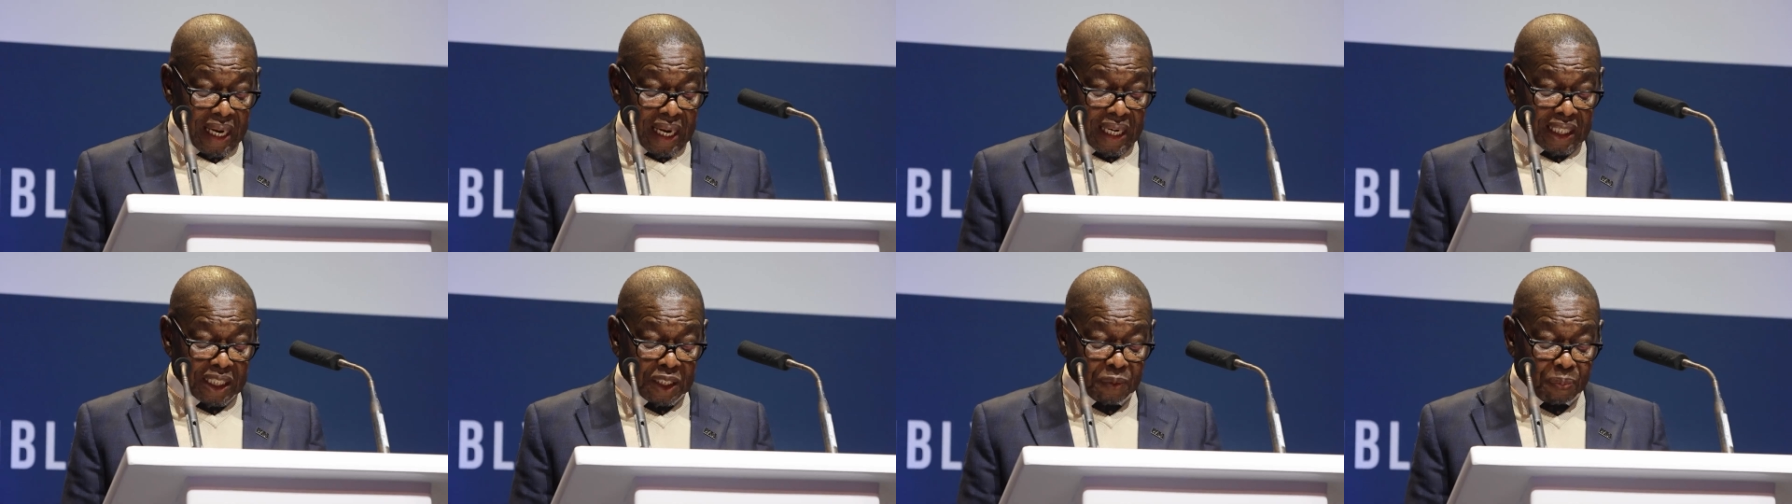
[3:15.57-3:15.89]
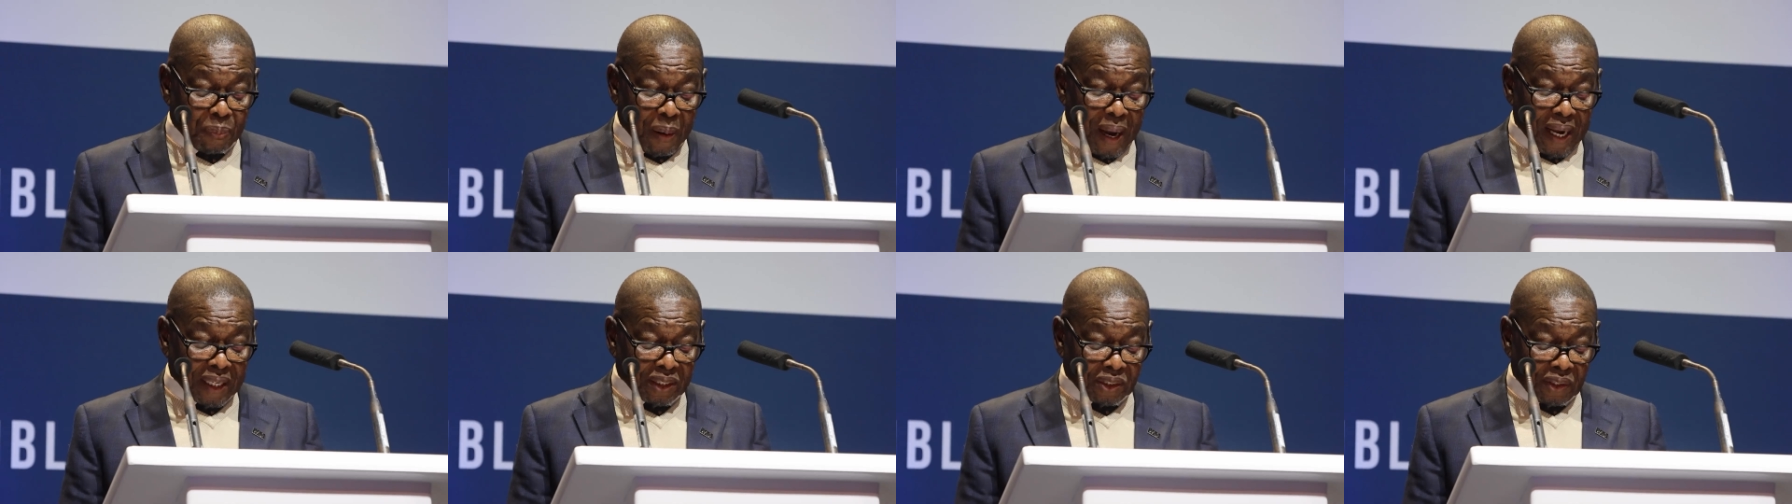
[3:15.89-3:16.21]

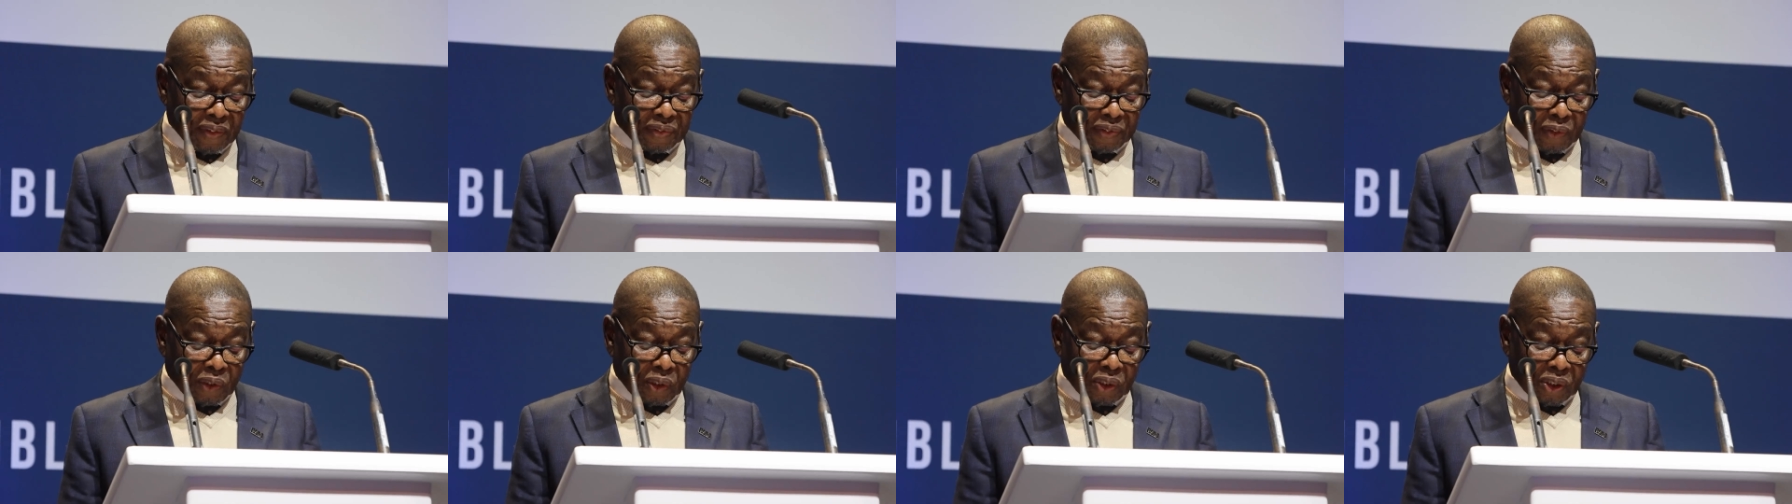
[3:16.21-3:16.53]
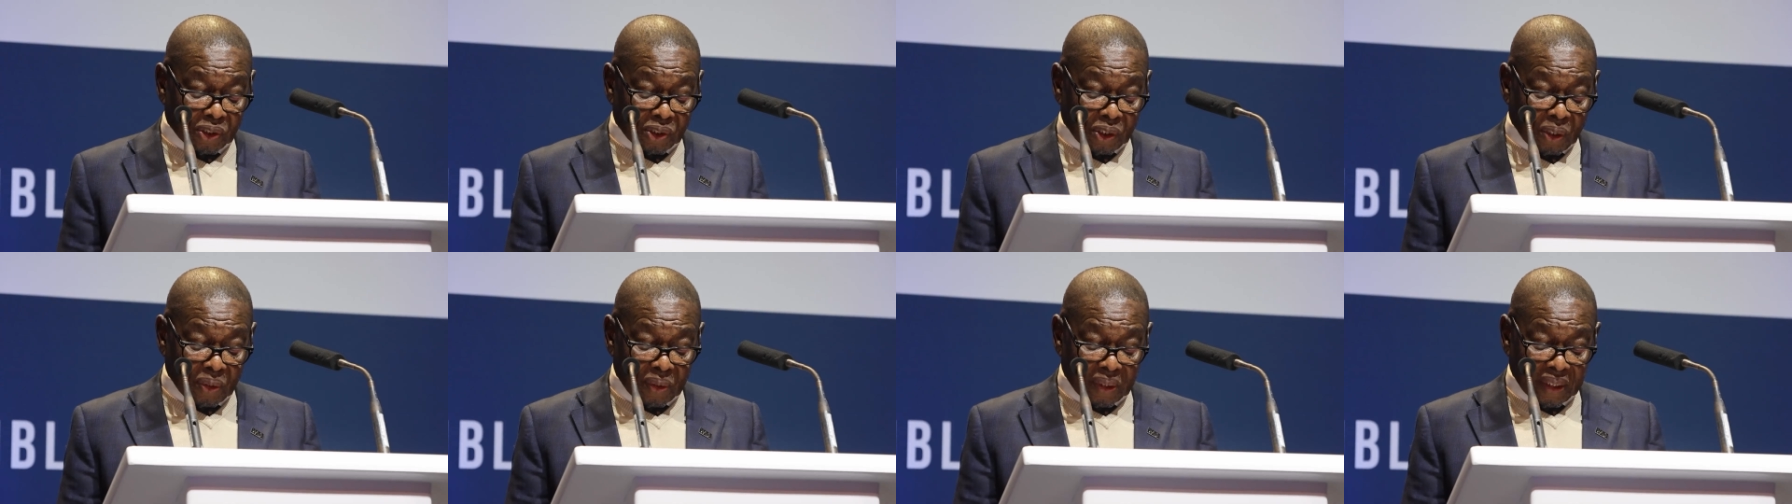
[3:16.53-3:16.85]
As part of
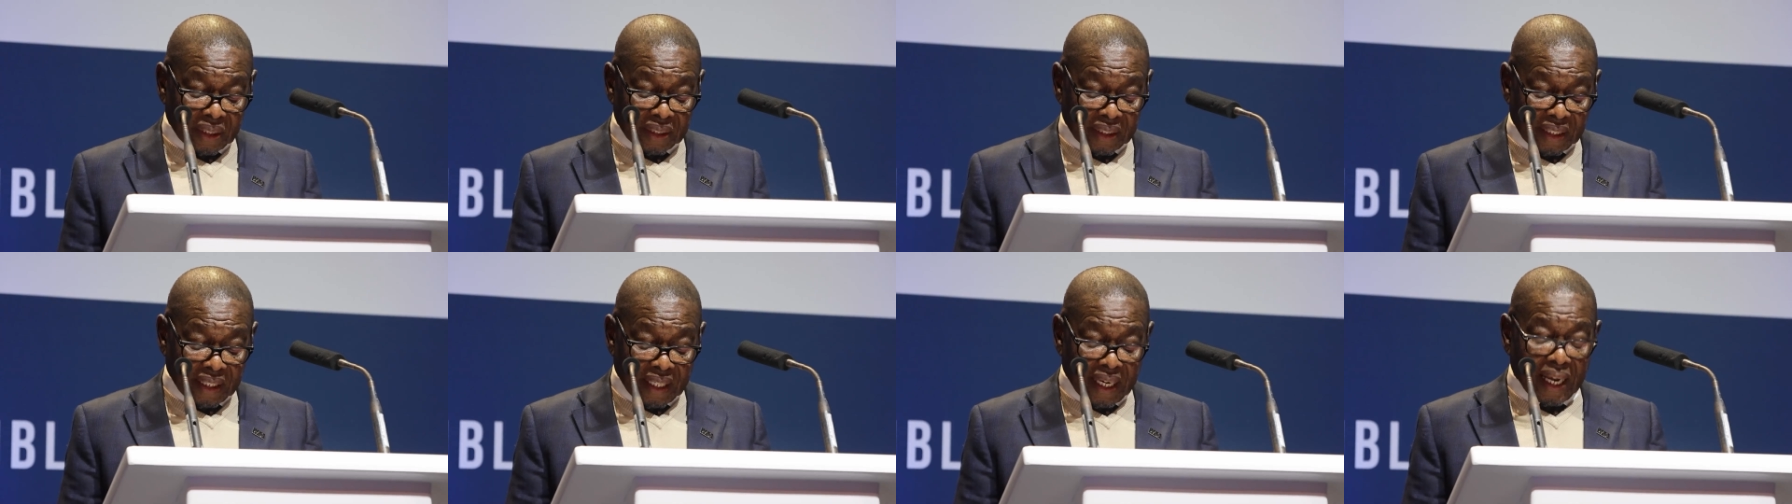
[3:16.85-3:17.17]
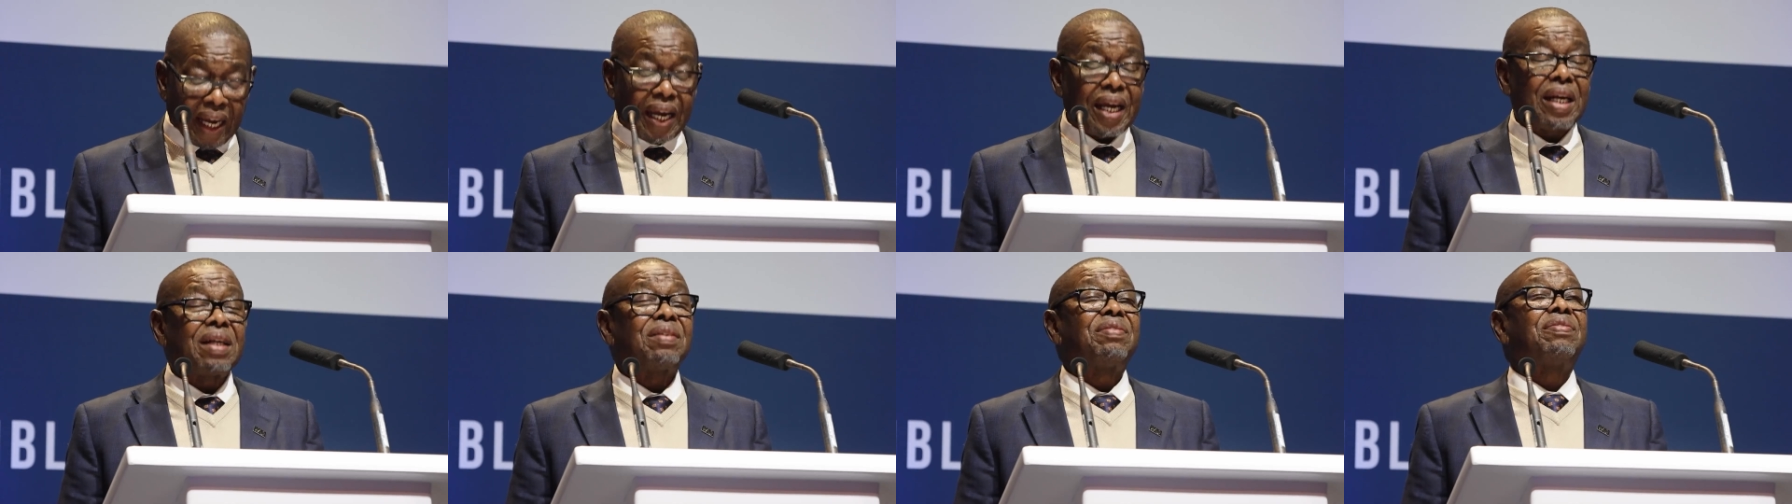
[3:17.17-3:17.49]
controlling the
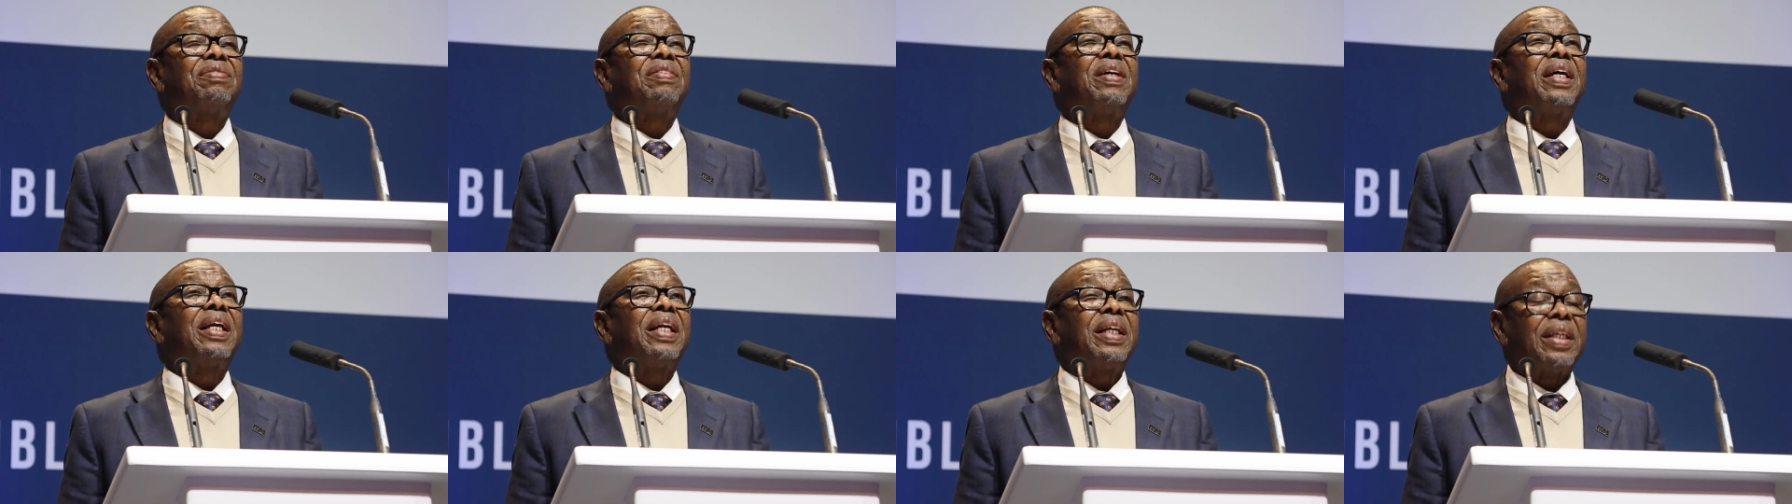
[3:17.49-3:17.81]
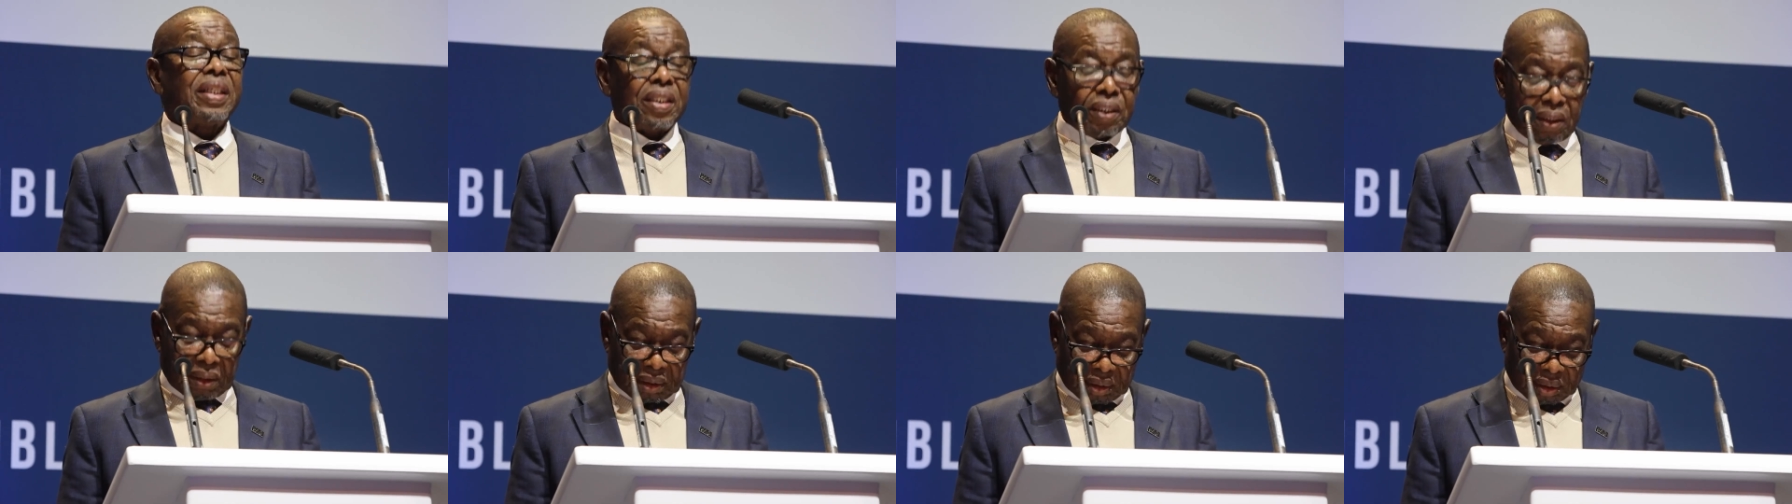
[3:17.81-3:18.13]
Nile
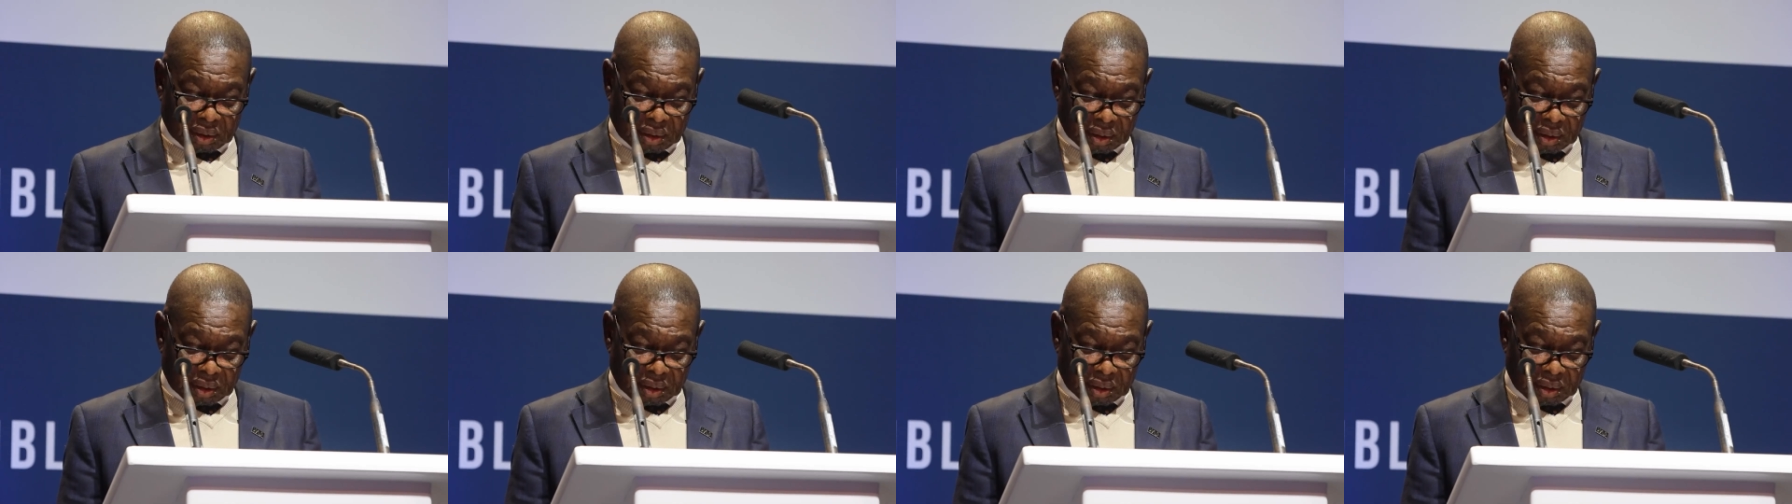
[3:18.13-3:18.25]
Valley